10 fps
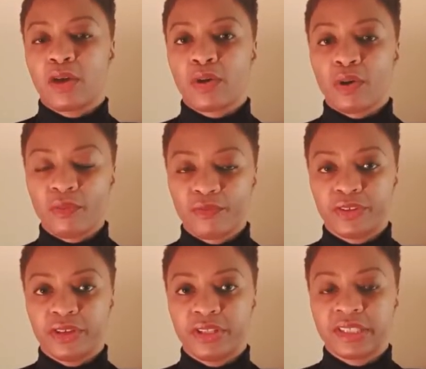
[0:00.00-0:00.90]

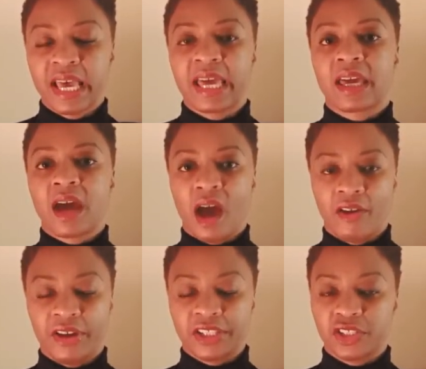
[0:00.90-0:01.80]
confidence and
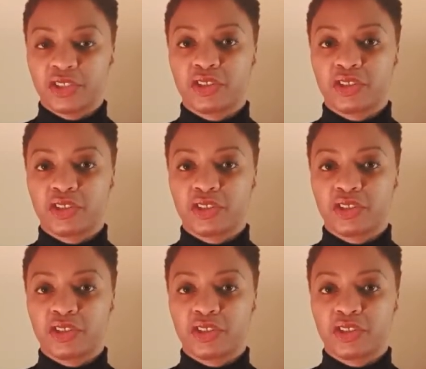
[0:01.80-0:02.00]
courage to